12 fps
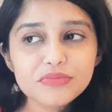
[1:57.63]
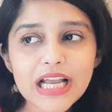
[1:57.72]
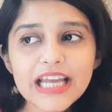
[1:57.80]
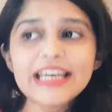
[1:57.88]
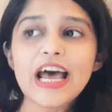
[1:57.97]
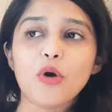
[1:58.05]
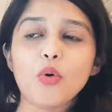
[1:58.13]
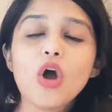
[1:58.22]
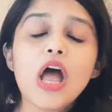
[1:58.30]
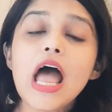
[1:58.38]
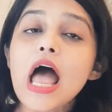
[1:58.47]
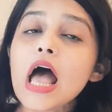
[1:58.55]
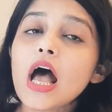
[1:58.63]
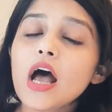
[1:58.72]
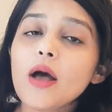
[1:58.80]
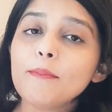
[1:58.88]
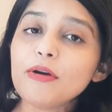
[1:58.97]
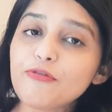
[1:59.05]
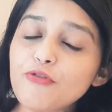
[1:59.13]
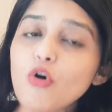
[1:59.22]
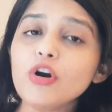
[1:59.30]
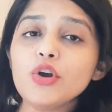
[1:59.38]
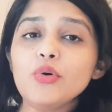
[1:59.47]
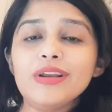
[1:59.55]
Now,
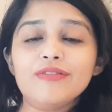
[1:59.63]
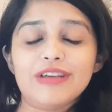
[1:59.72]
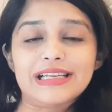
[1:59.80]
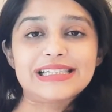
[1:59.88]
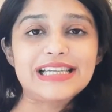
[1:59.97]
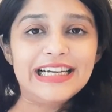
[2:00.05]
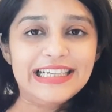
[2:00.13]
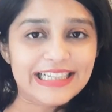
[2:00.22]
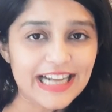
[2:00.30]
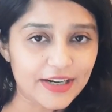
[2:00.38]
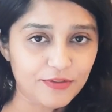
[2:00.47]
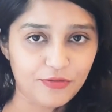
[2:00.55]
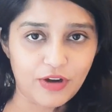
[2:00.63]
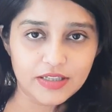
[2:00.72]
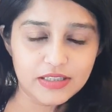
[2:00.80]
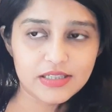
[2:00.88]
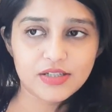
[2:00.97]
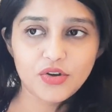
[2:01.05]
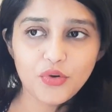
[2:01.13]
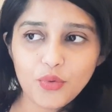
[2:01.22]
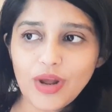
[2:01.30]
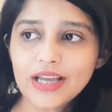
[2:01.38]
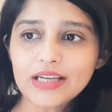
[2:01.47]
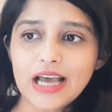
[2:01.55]
before you invest in debt funds,
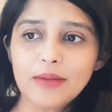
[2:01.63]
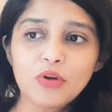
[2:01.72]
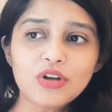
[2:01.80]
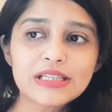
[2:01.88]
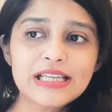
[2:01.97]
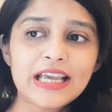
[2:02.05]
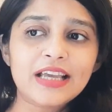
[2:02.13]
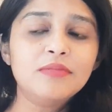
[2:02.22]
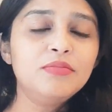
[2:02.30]
right, I'm not saying in